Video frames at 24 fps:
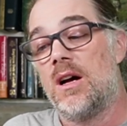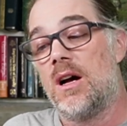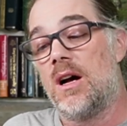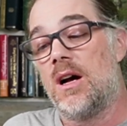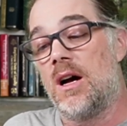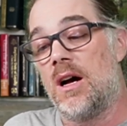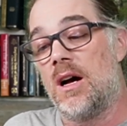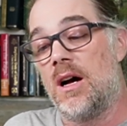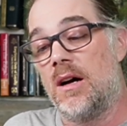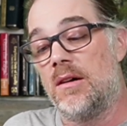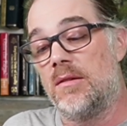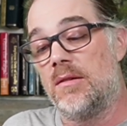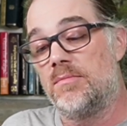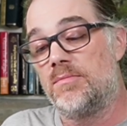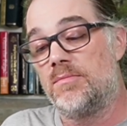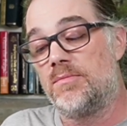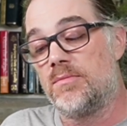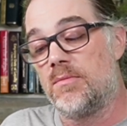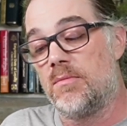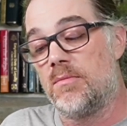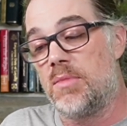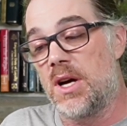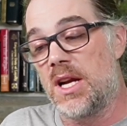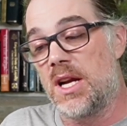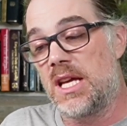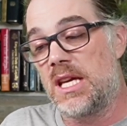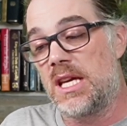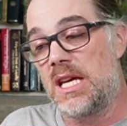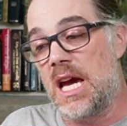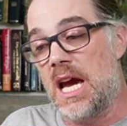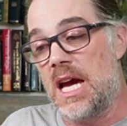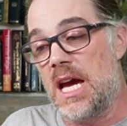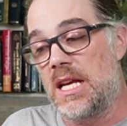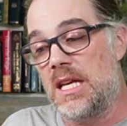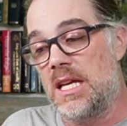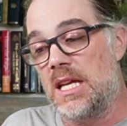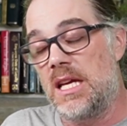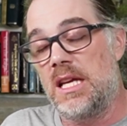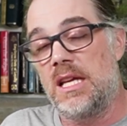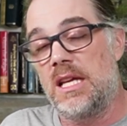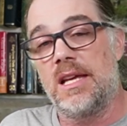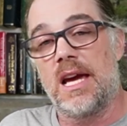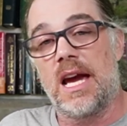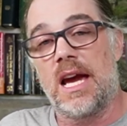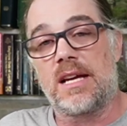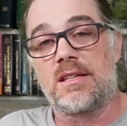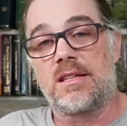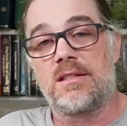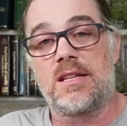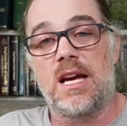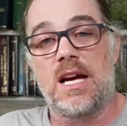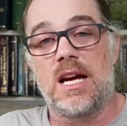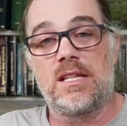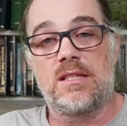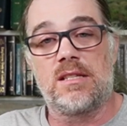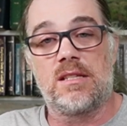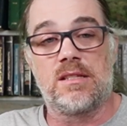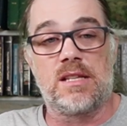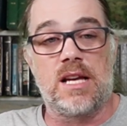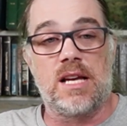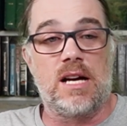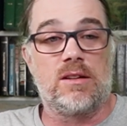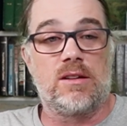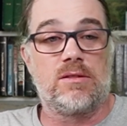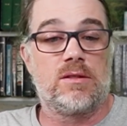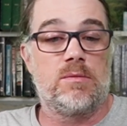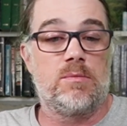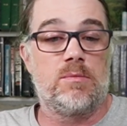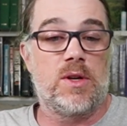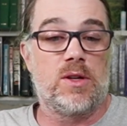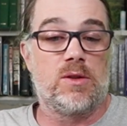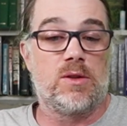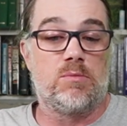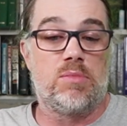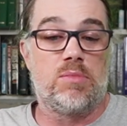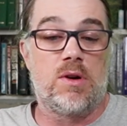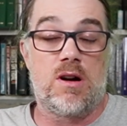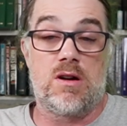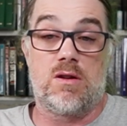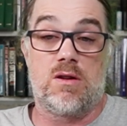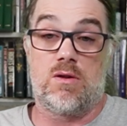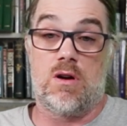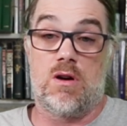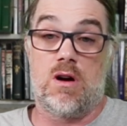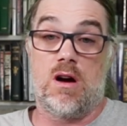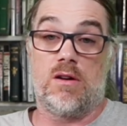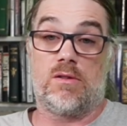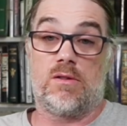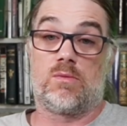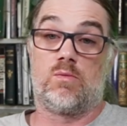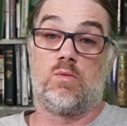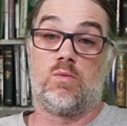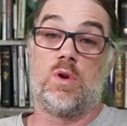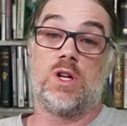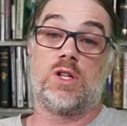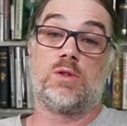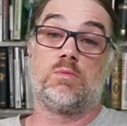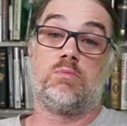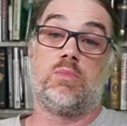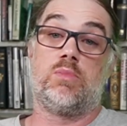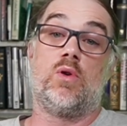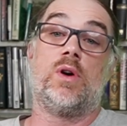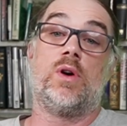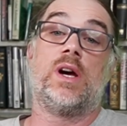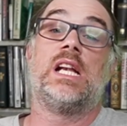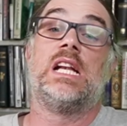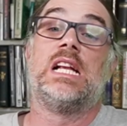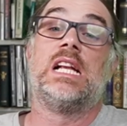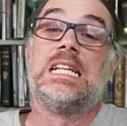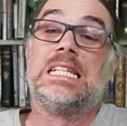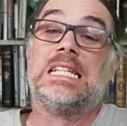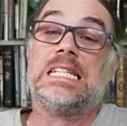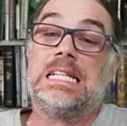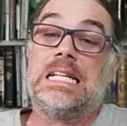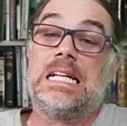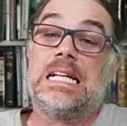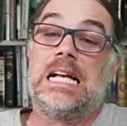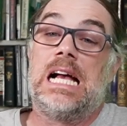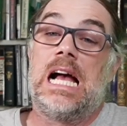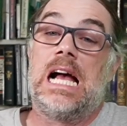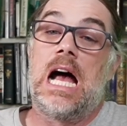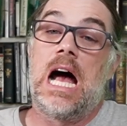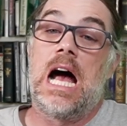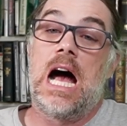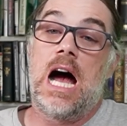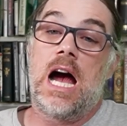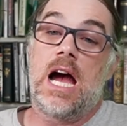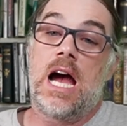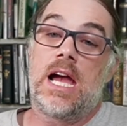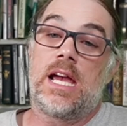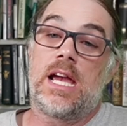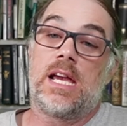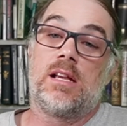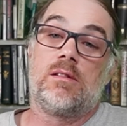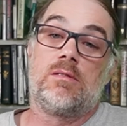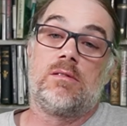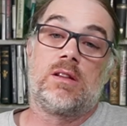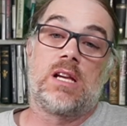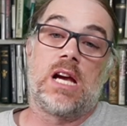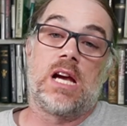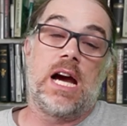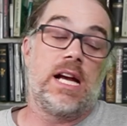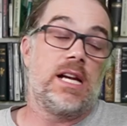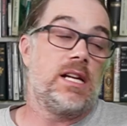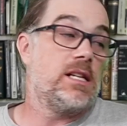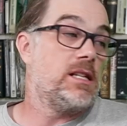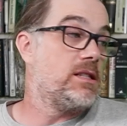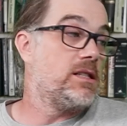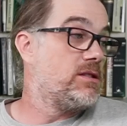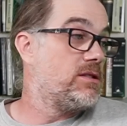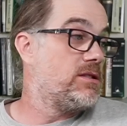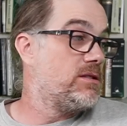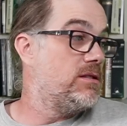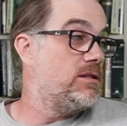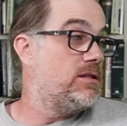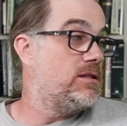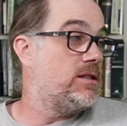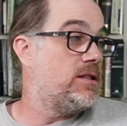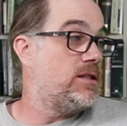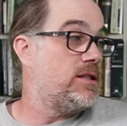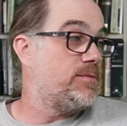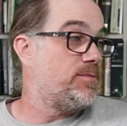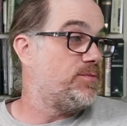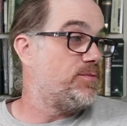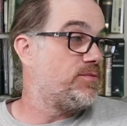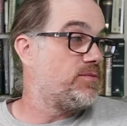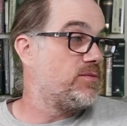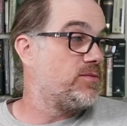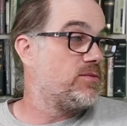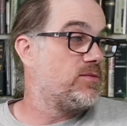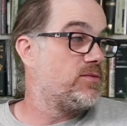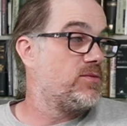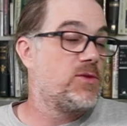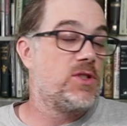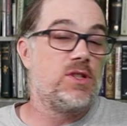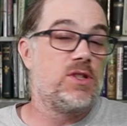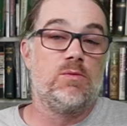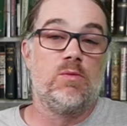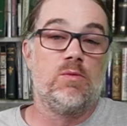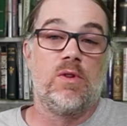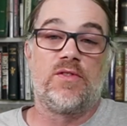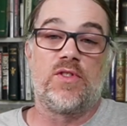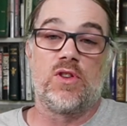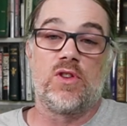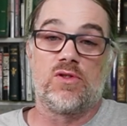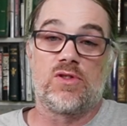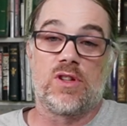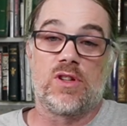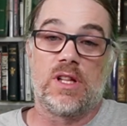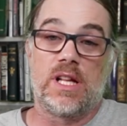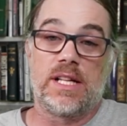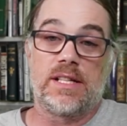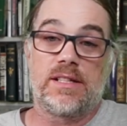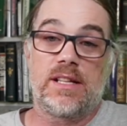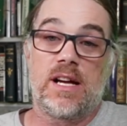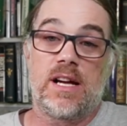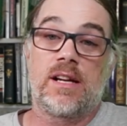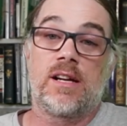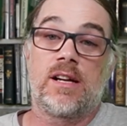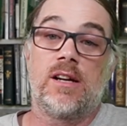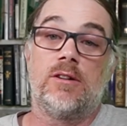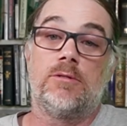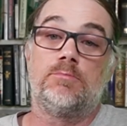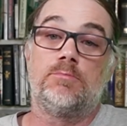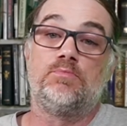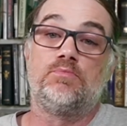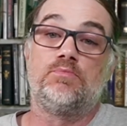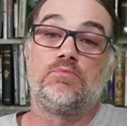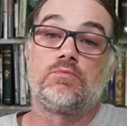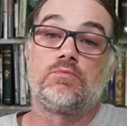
But again, he excises out the middle part, at which point I kind of refuse to let that go.